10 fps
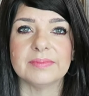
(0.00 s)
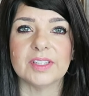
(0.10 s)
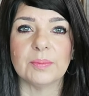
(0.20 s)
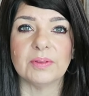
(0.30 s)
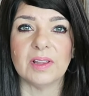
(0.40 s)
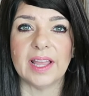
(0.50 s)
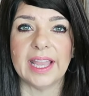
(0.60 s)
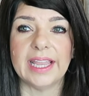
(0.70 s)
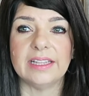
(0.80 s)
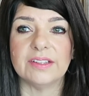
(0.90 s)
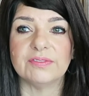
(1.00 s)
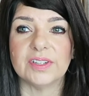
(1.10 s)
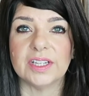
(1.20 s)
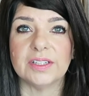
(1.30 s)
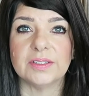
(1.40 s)
The plane, the
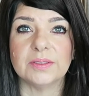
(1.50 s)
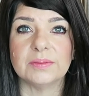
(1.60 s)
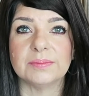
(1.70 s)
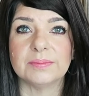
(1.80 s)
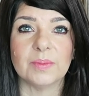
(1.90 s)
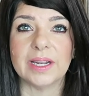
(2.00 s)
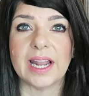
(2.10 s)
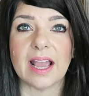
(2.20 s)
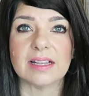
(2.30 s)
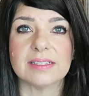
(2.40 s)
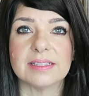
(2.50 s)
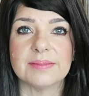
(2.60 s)
phone, what next?